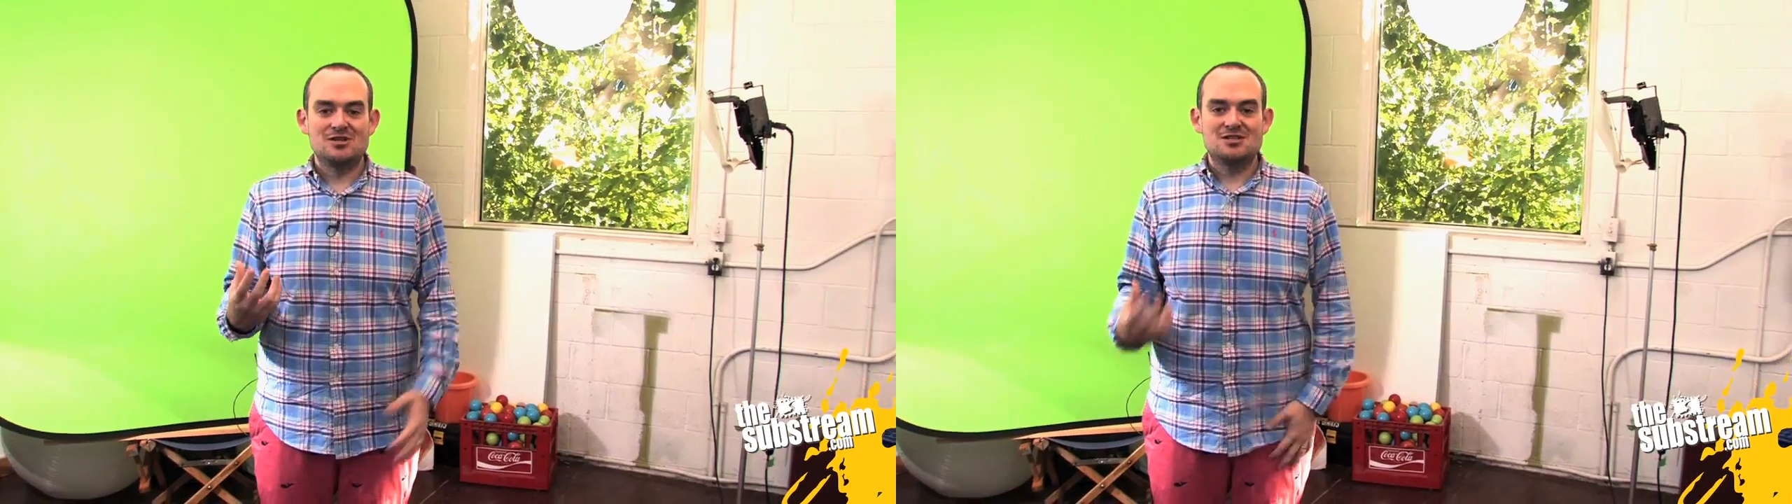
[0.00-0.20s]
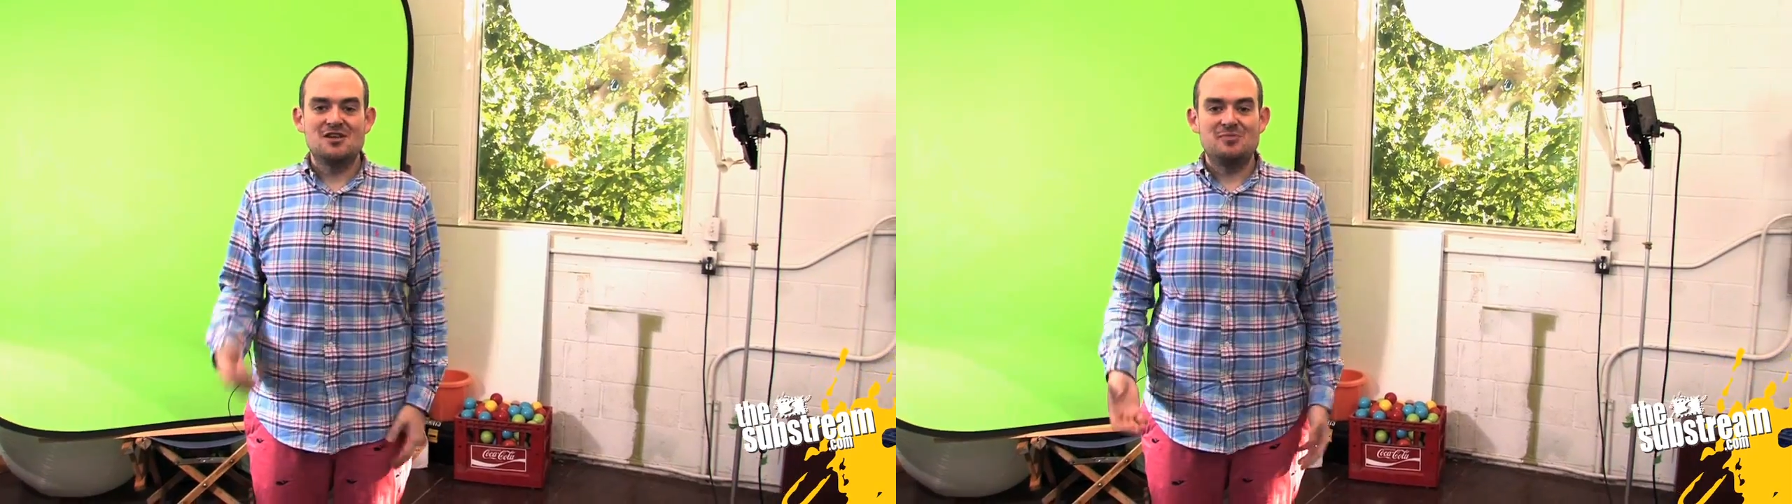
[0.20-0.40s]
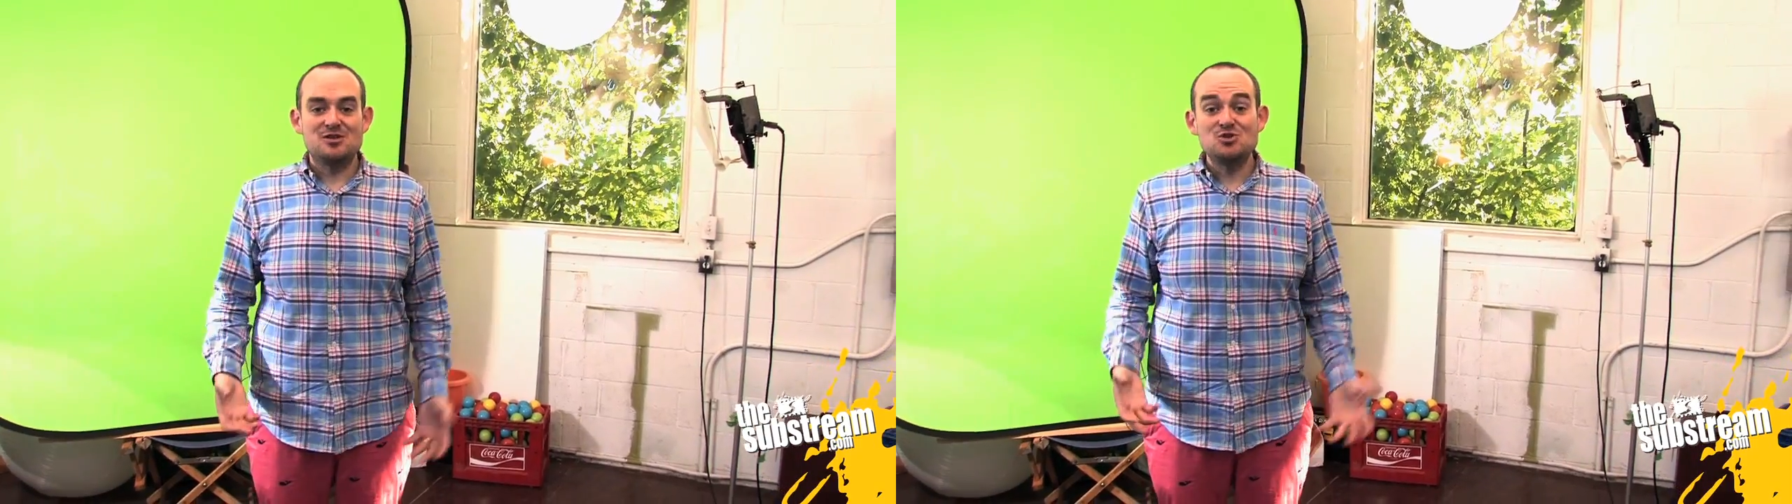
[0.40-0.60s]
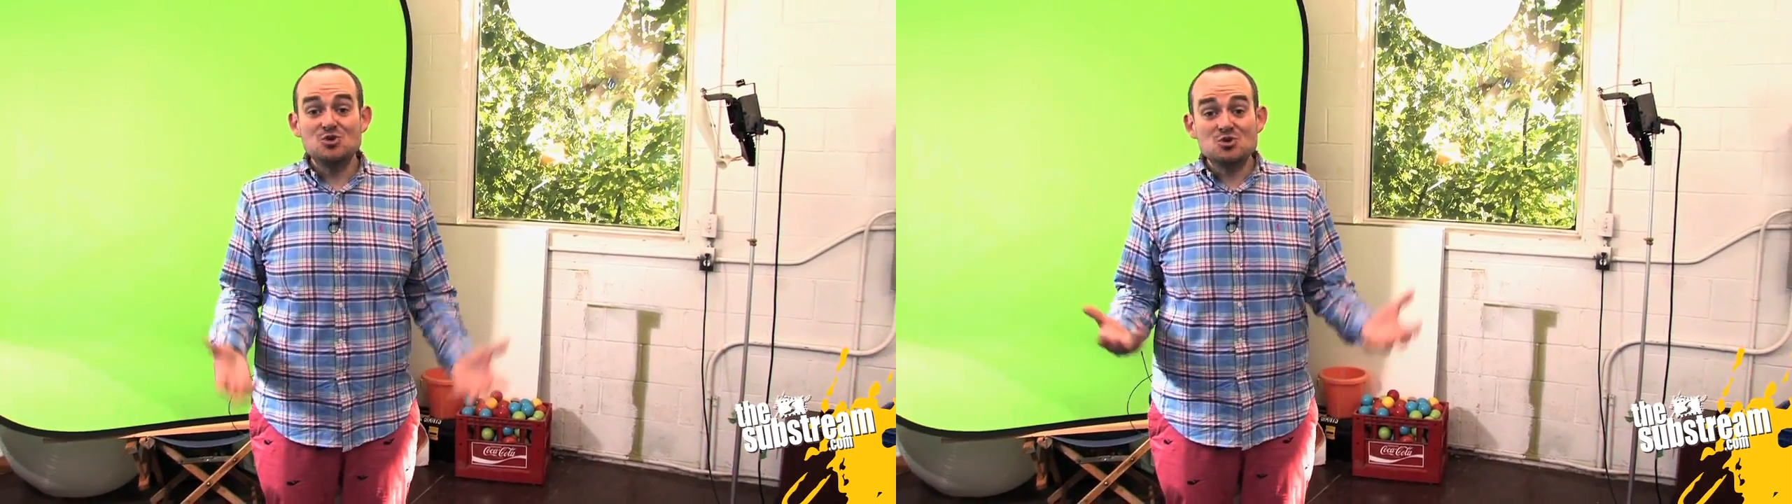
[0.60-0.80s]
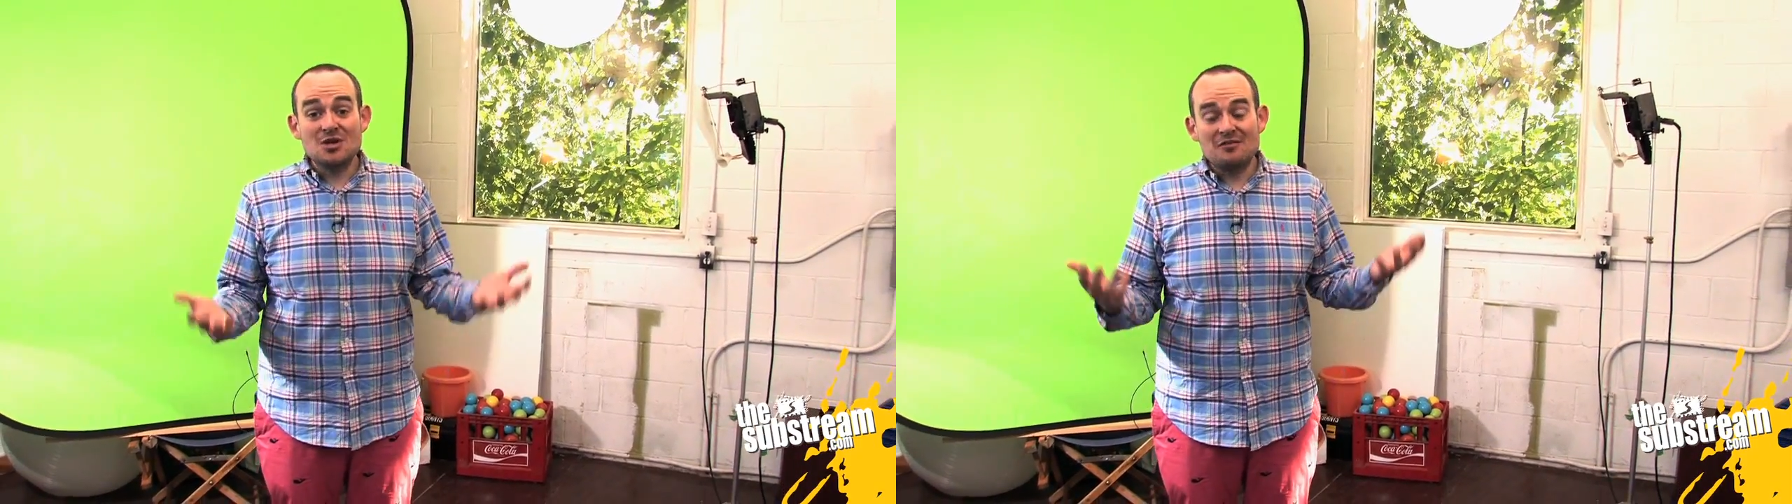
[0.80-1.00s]
itself because you
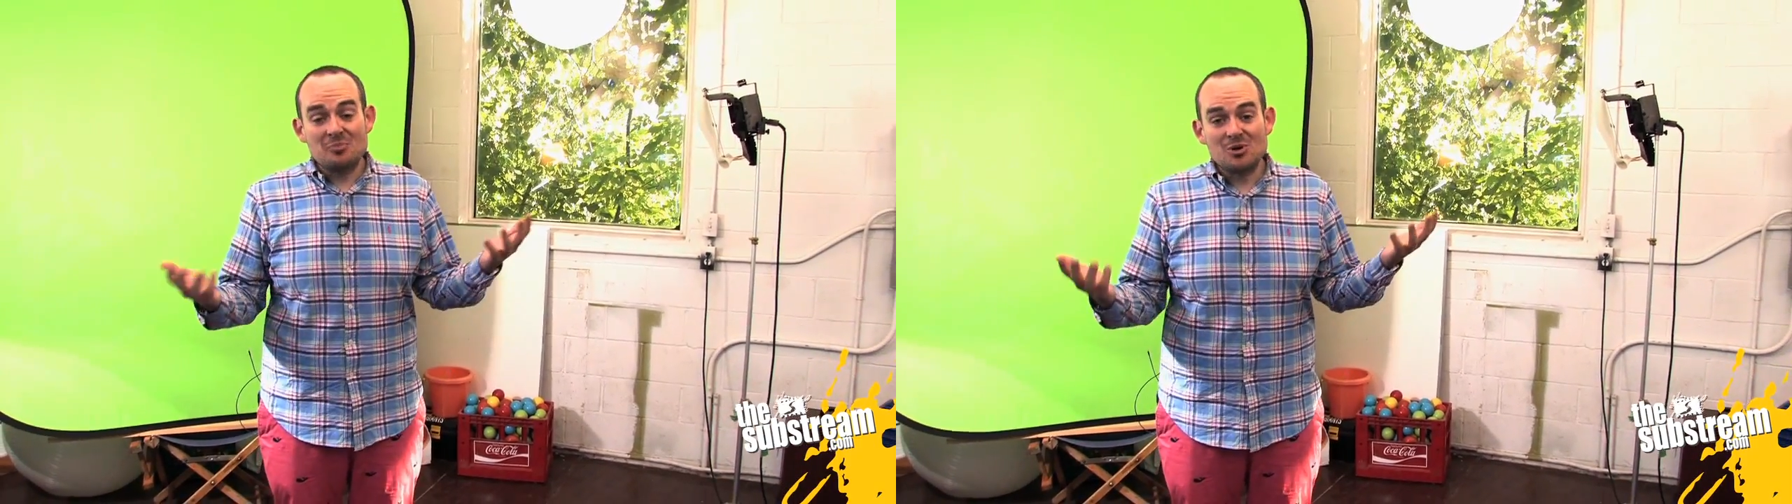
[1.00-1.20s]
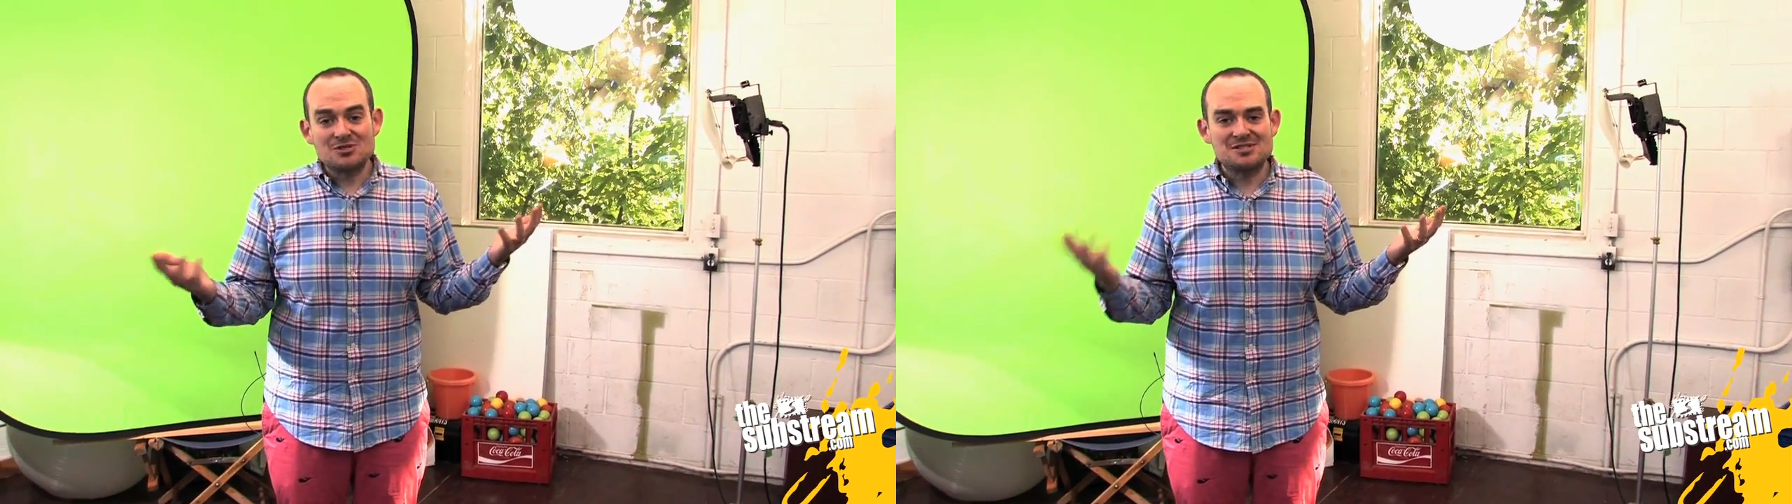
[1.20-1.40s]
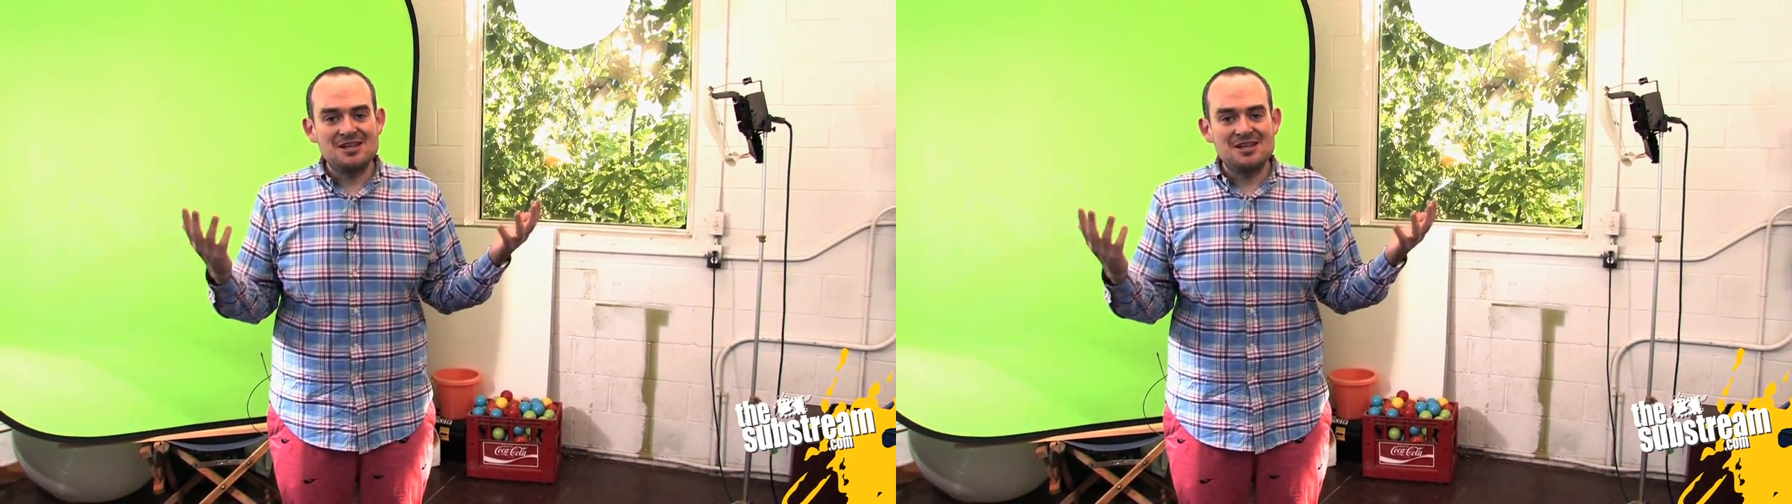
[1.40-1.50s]
usually have a person